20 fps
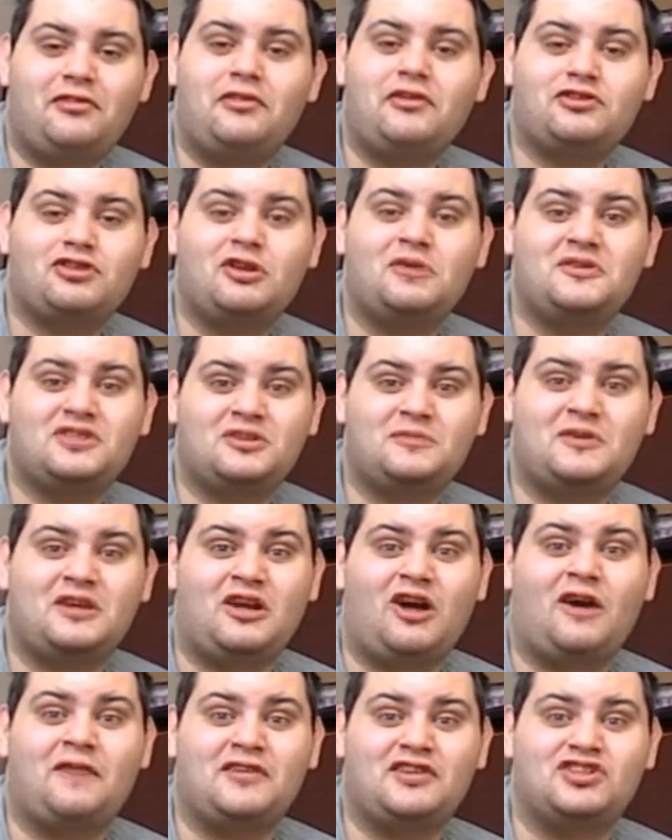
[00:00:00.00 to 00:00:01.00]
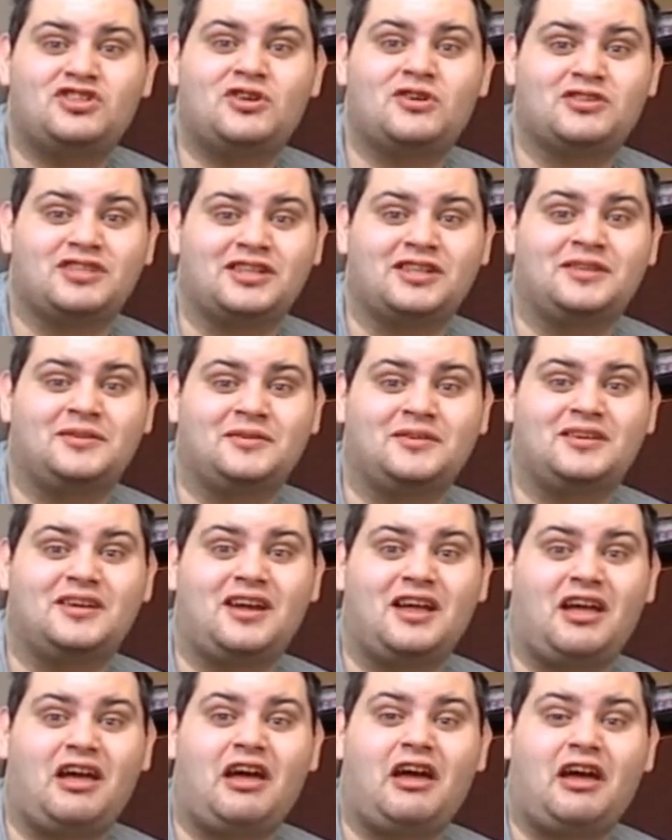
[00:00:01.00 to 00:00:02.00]
There's only so many obvious jokes I
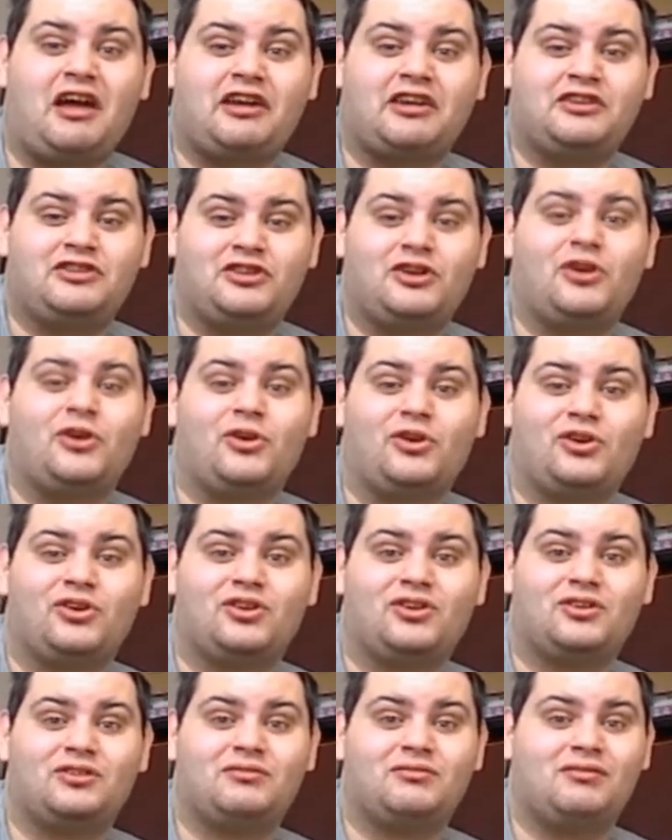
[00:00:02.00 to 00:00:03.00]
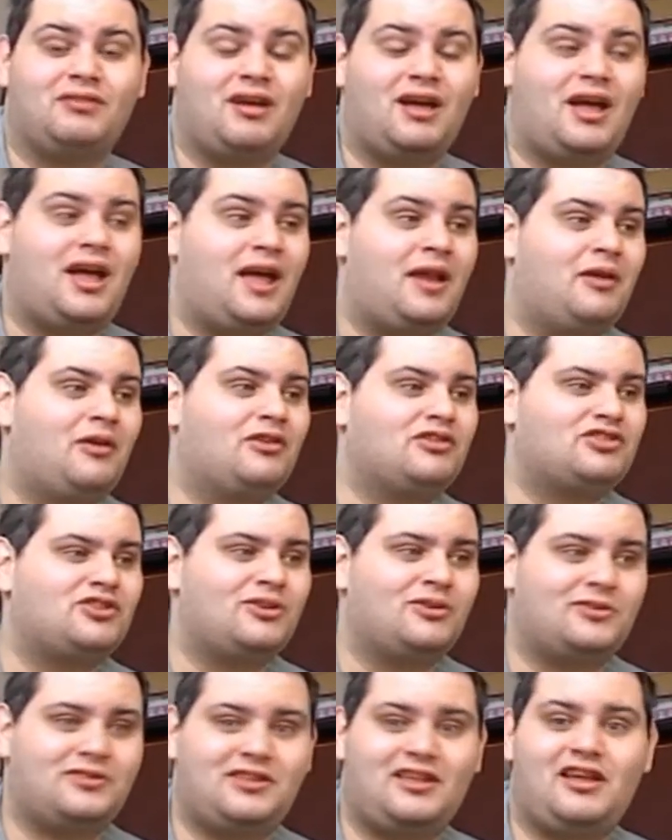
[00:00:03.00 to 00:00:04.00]
can do, and
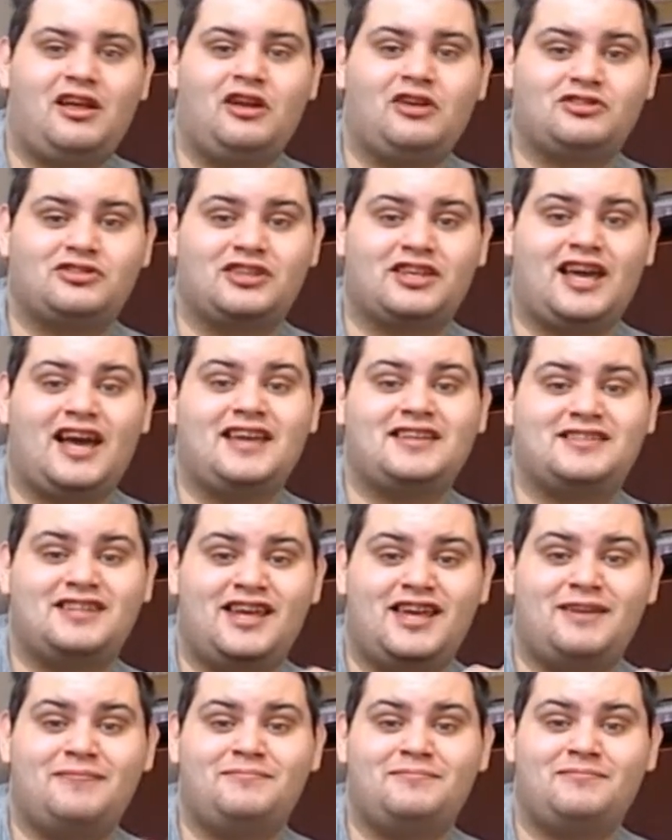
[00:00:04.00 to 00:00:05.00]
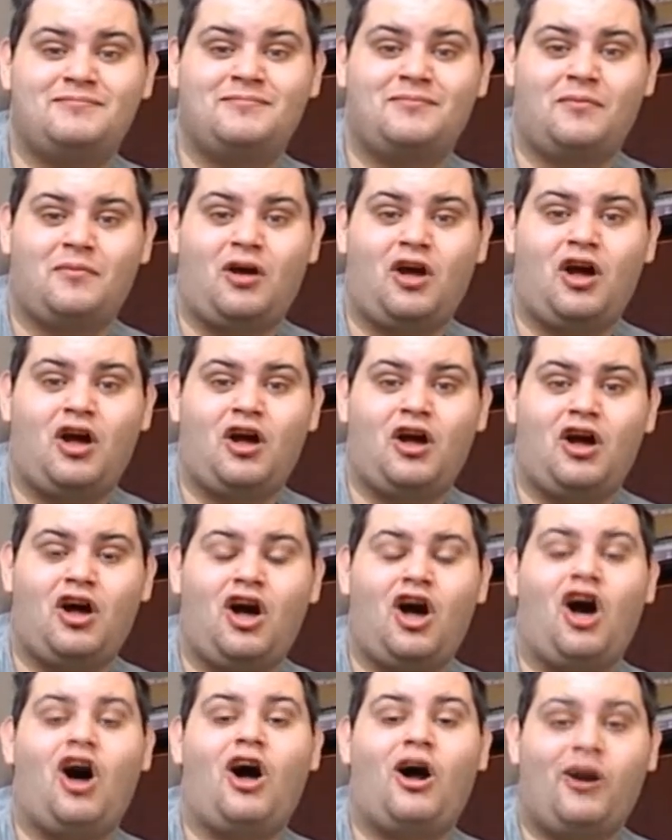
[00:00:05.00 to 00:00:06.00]
also the guy's name,
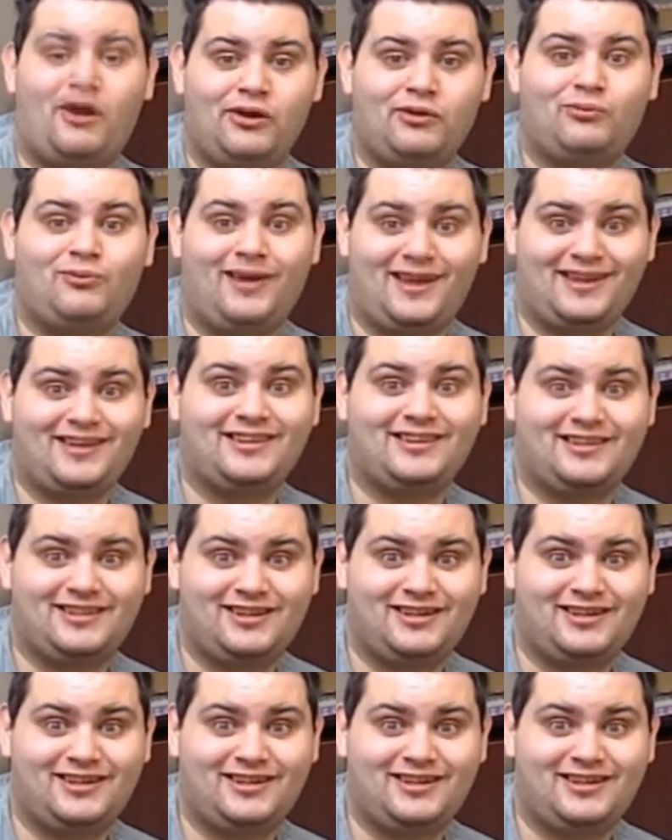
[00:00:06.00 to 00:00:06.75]
Hardwink.